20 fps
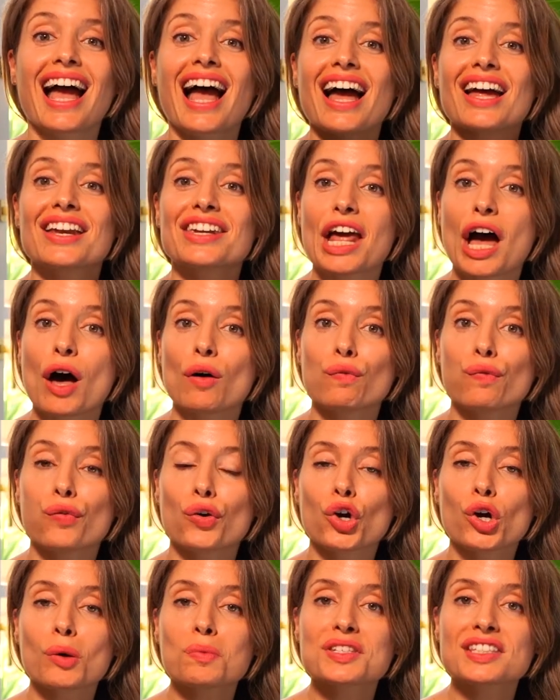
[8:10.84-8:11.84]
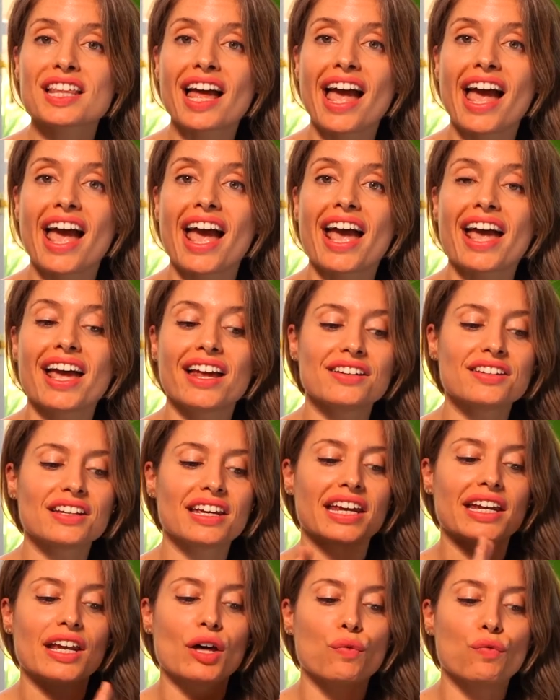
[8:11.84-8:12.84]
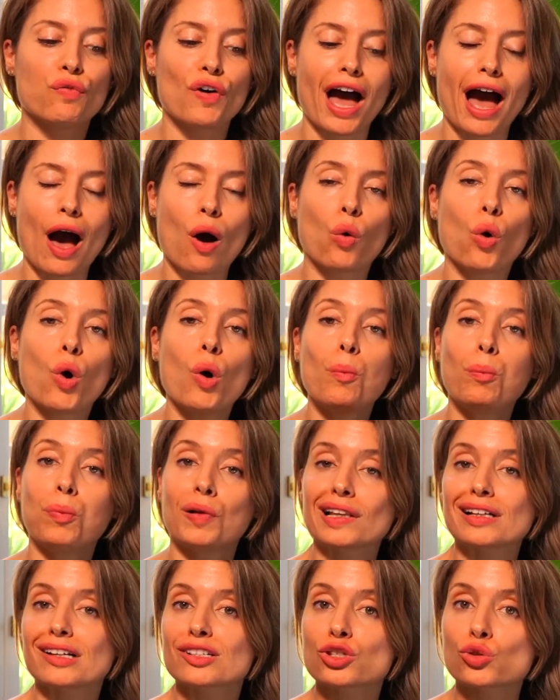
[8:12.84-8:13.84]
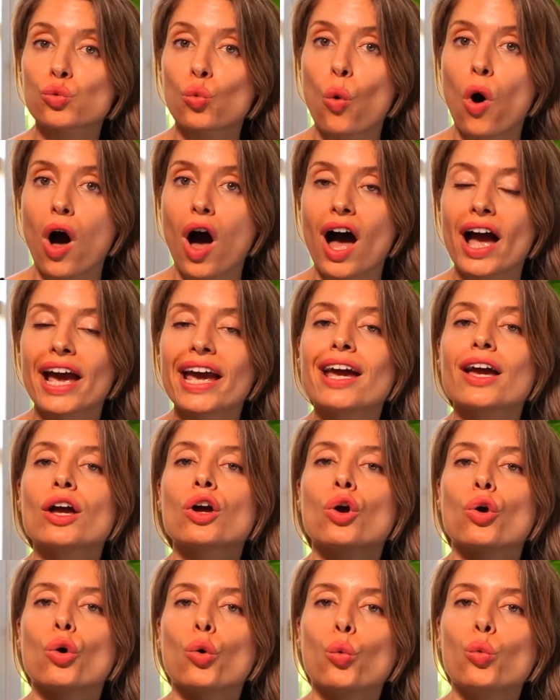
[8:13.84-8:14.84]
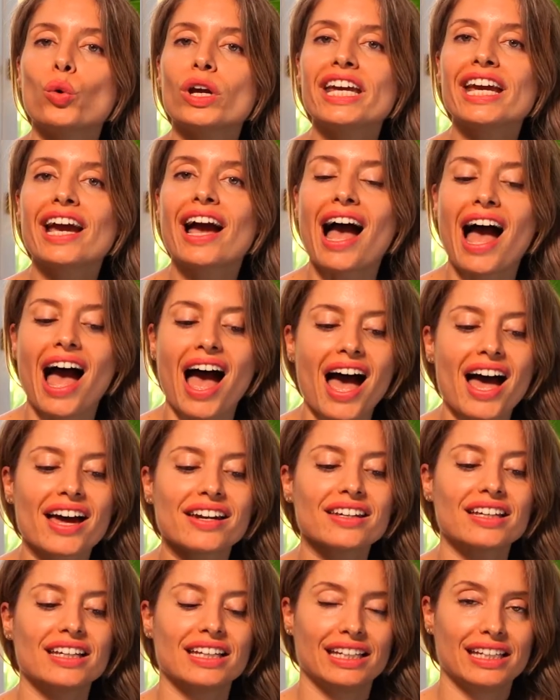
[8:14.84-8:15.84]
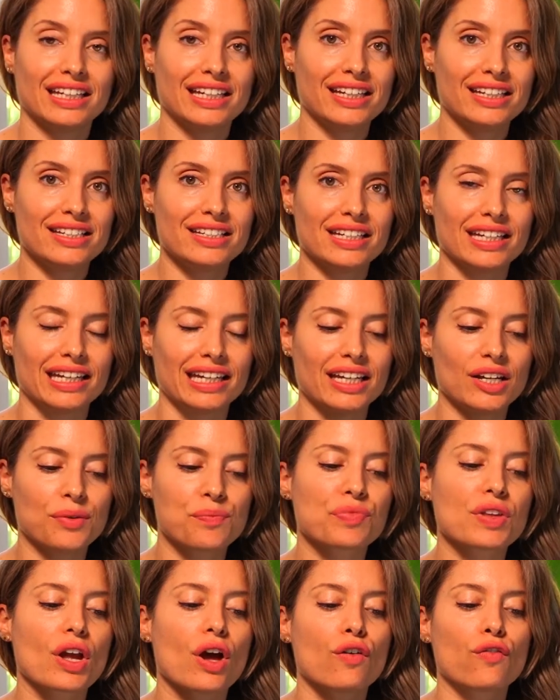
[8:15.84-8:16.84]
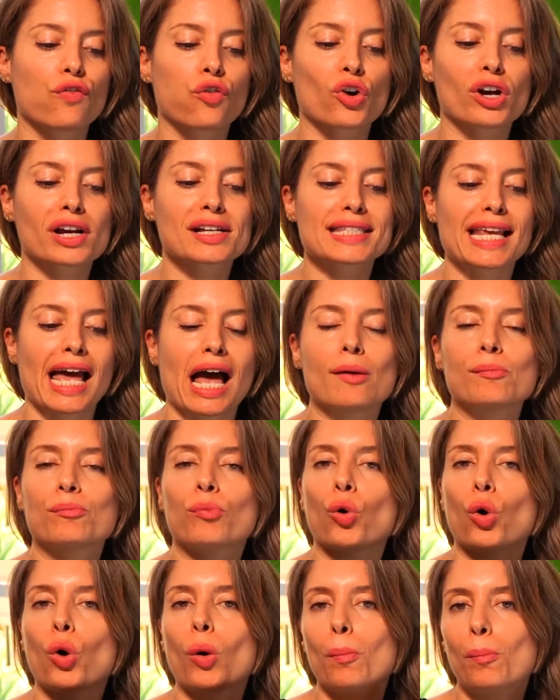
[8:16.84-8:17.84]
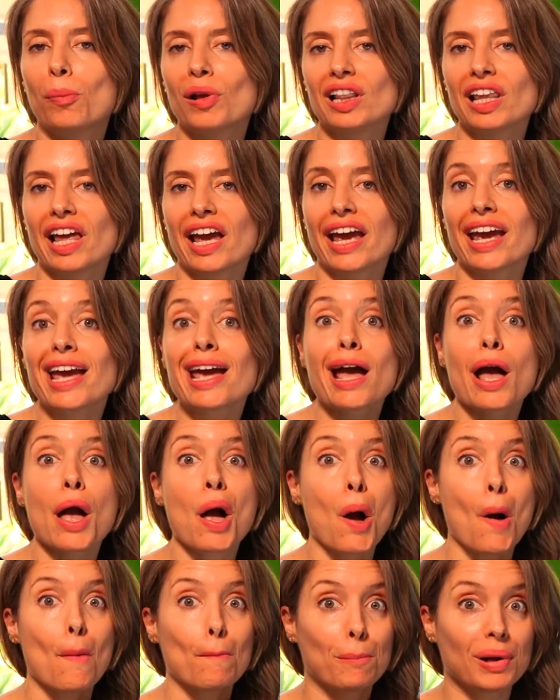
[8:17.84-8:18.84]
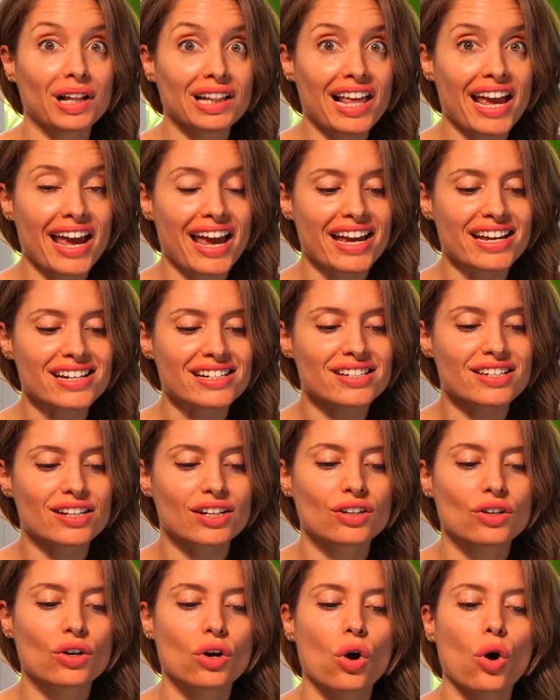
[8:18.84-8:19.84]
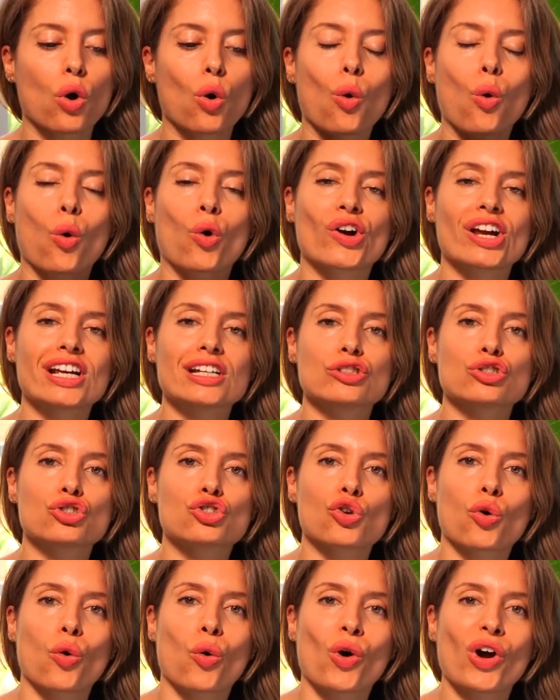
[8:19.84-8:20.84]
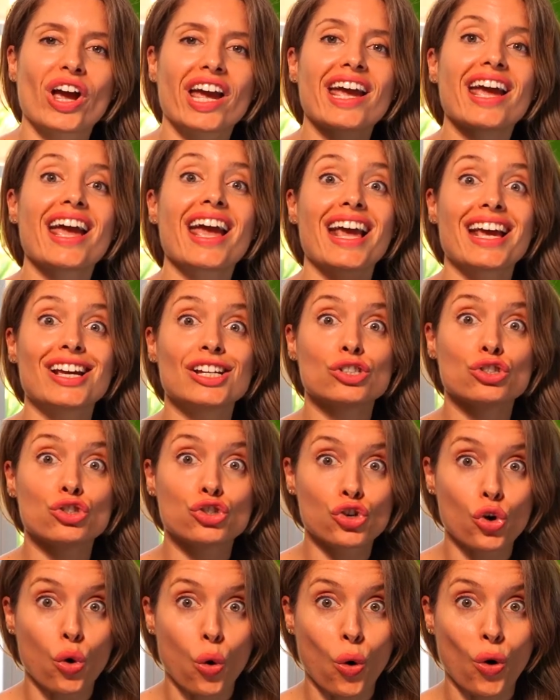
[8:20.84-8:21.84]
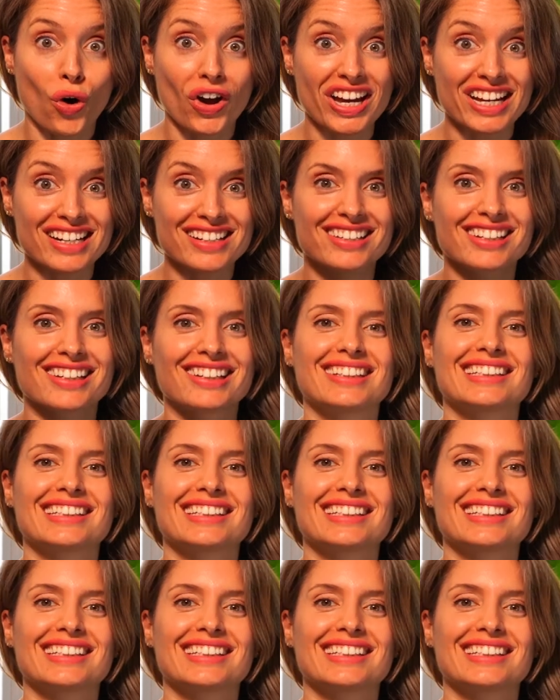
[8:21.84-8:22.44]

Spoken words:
Now, verbs that end in a vowel plus y, we add ed. For example, play, played, or enjoy, enjoyed.